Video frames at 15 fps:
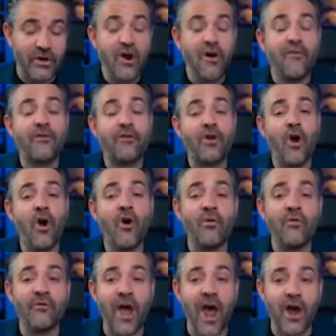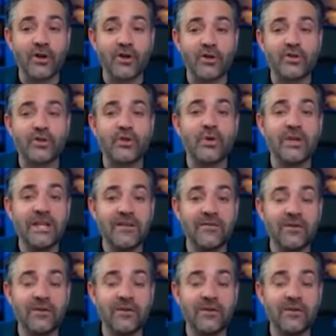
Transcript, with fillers: for home values to even